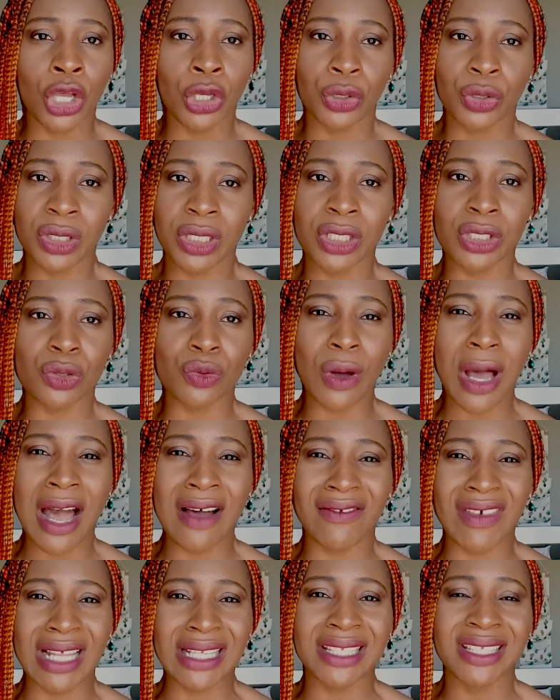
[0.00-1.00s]
you need to
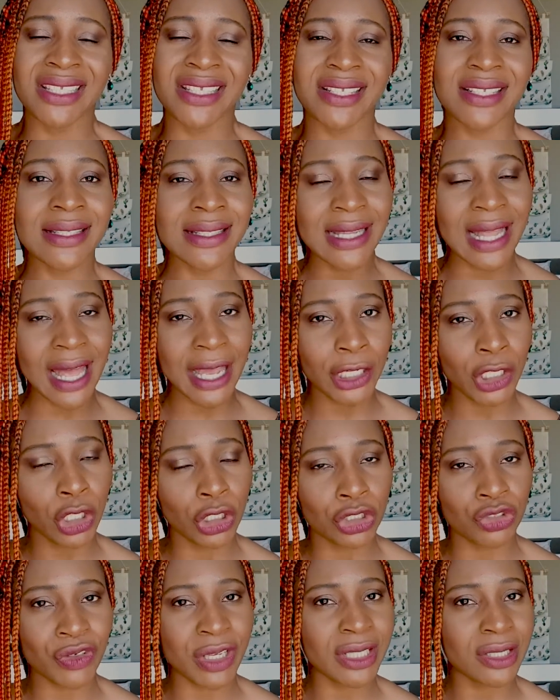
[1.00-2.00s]
have at least
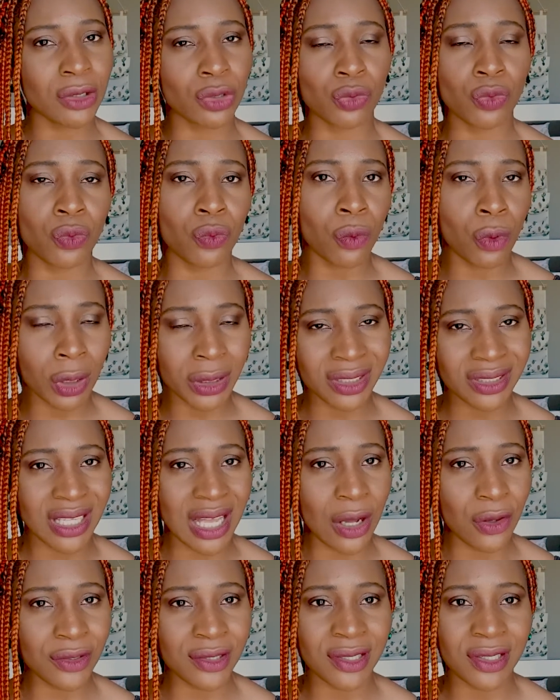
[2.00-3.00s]
900 to
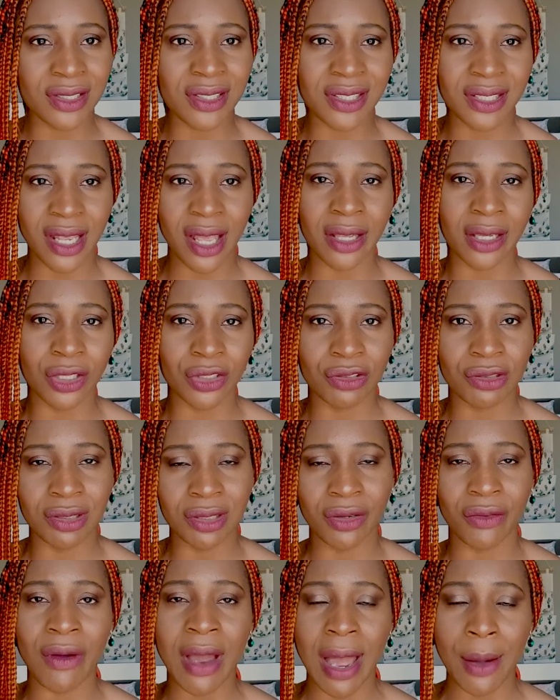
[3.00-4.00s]
1000 turkish
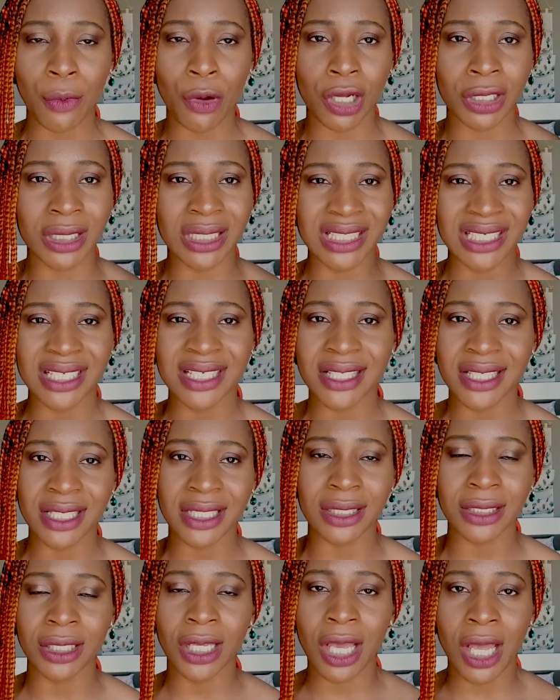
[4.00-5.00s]
lira i'm gonna list
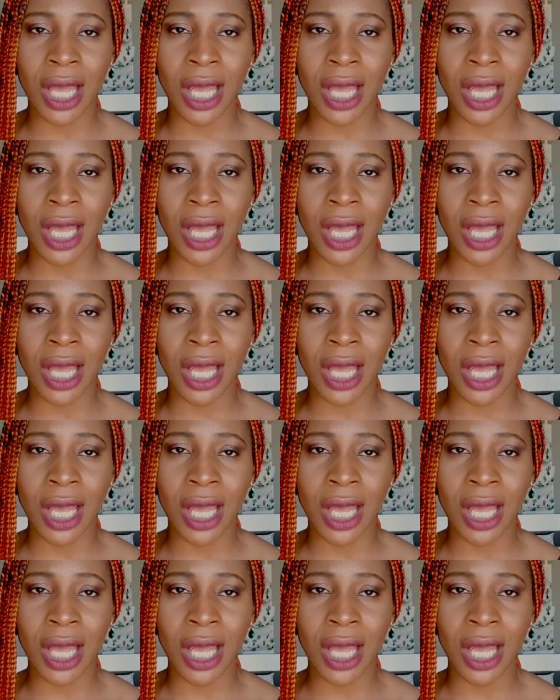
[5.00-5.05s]
it